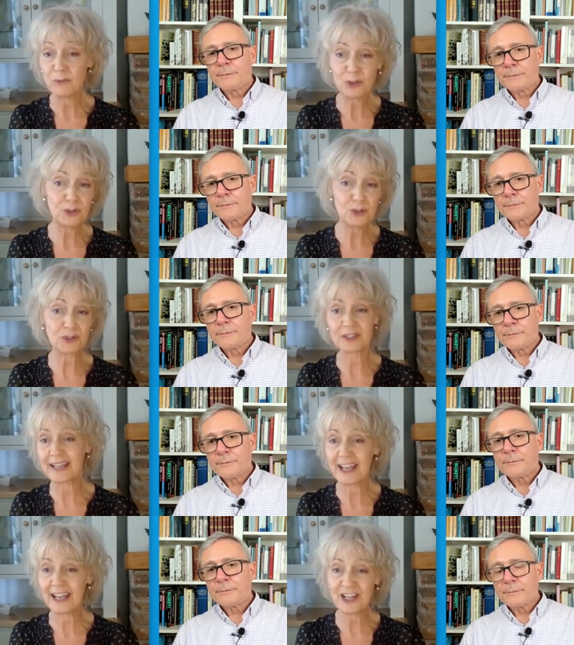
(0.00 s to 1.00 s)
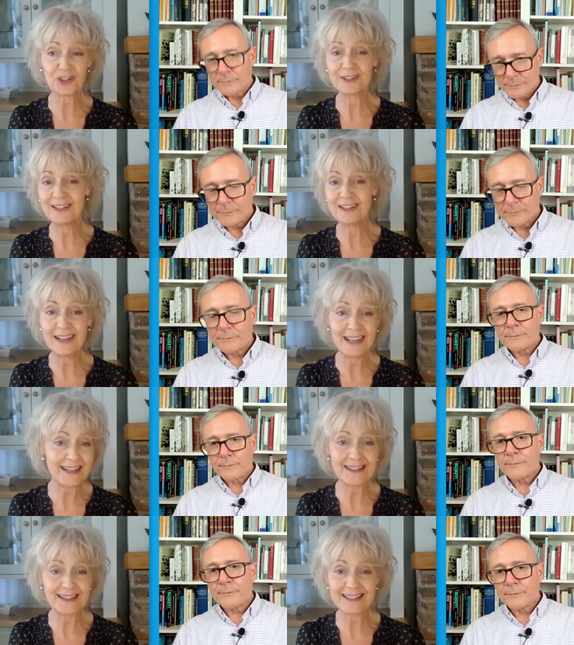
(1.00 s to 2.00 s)
Speaker 1: on mood, on occasion,
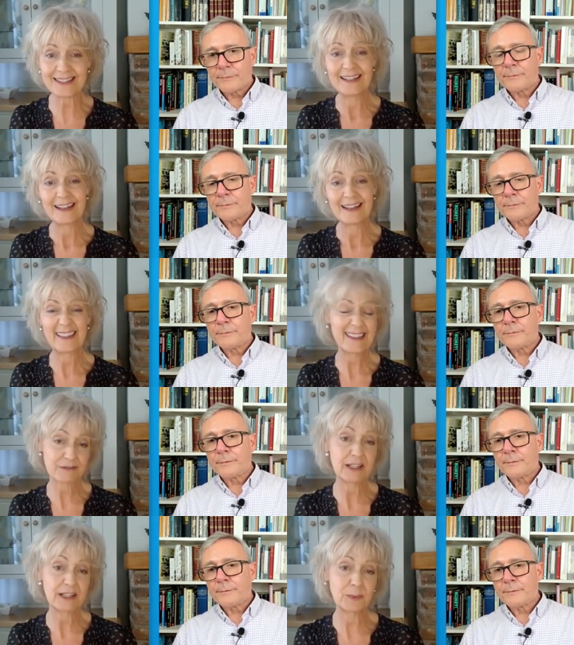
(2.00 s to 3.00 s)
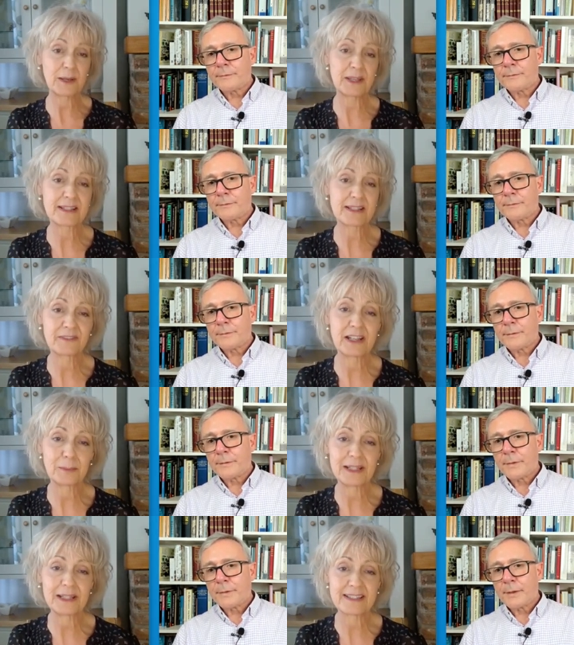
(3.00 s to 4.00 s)
needs. And that's really where mental
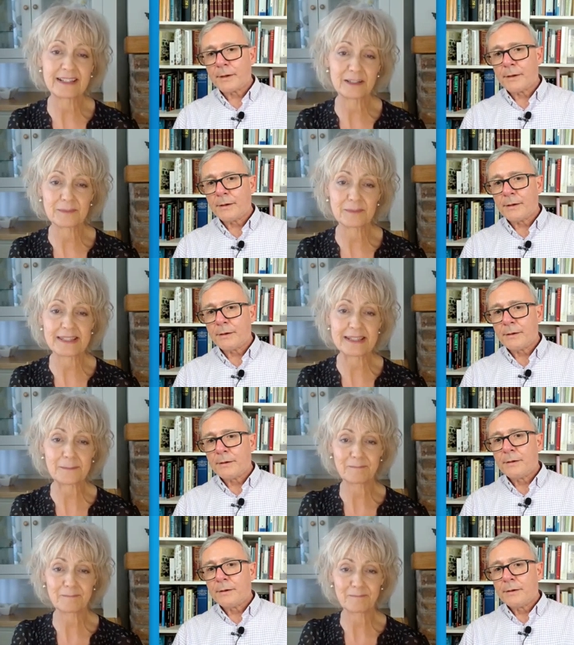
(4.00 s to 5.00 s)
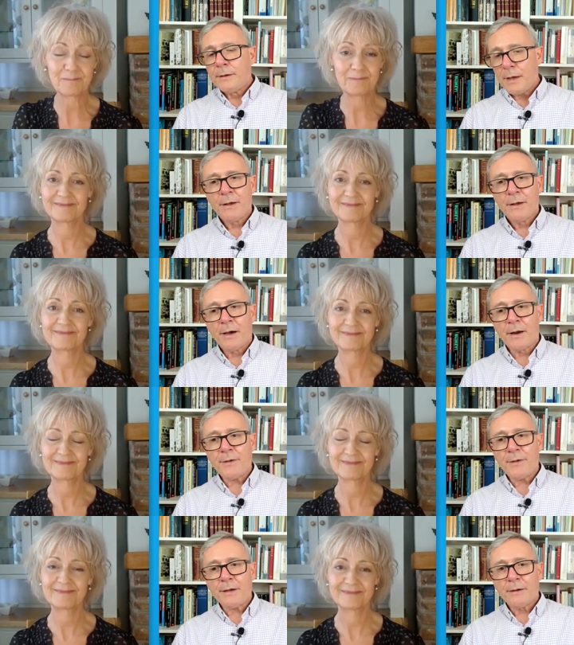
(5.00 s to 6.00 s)
availability comes in.
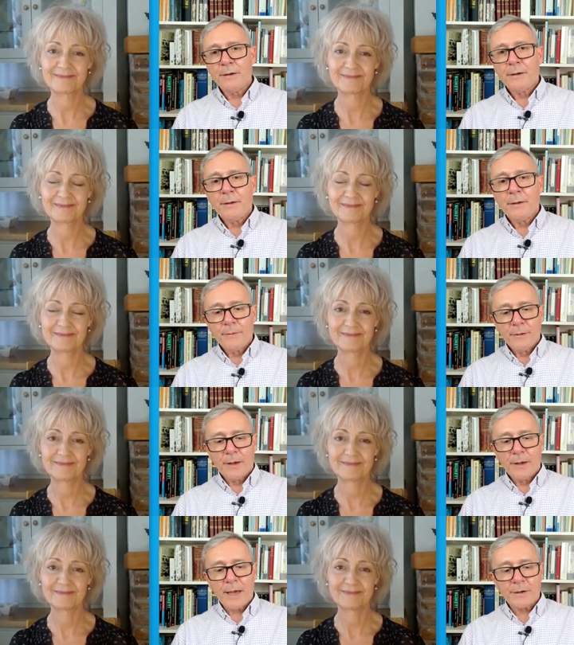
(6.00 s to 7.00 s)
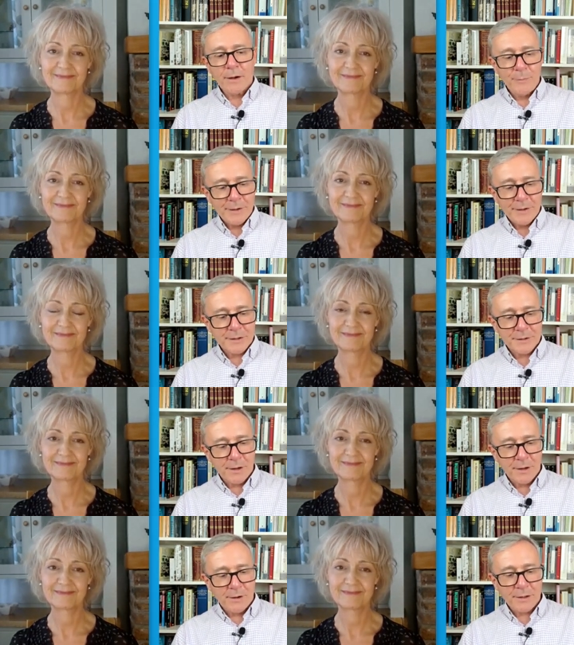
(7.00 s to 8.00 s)
Speaker 2: And I think, again, going back to
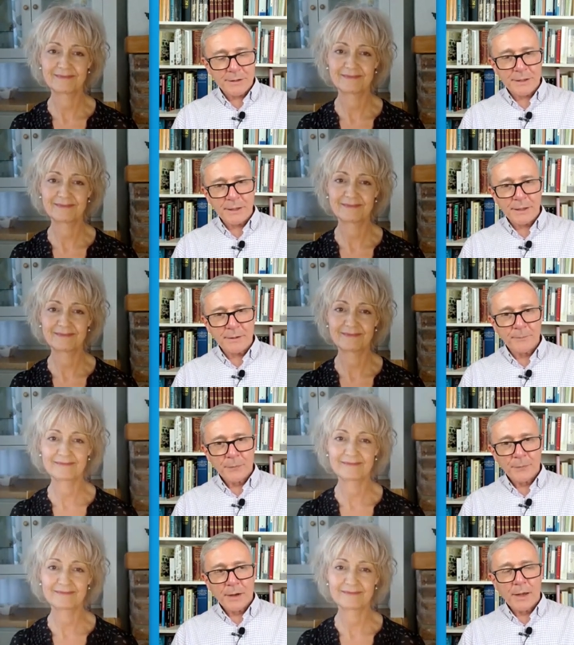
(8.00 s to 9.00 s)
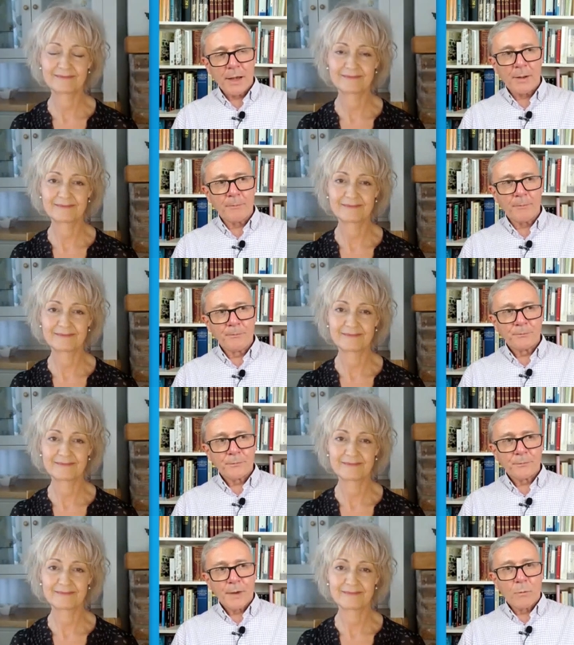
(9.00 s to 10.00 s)
targeting, um,
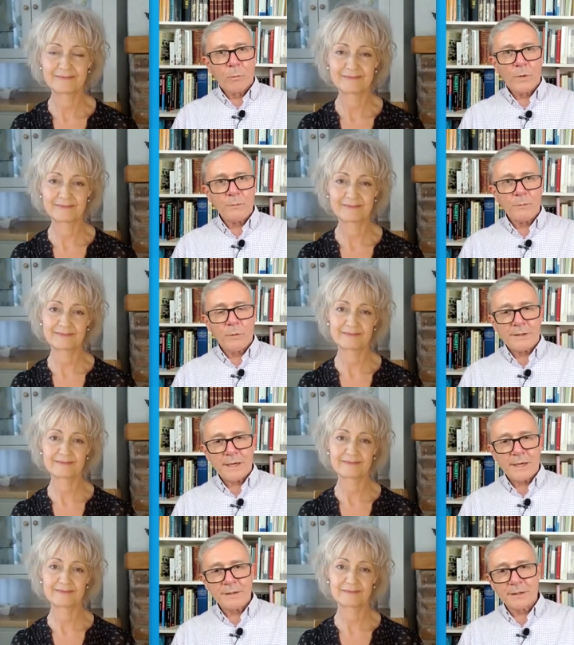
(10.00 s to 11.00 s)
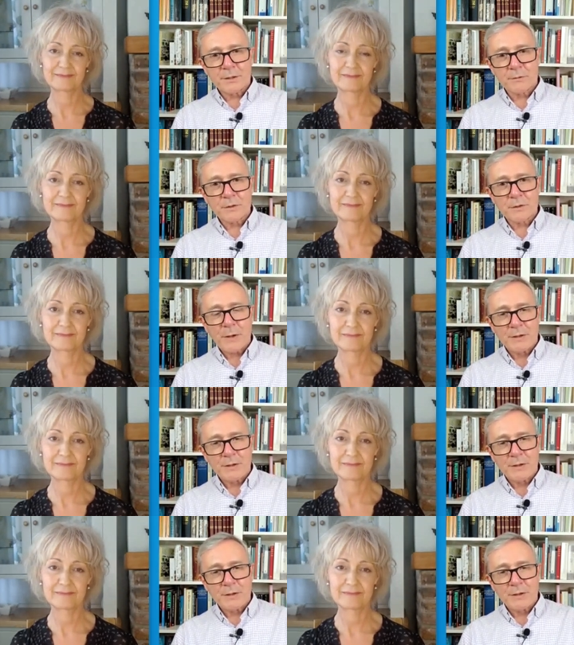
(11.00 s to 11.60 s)
we we tend to sort of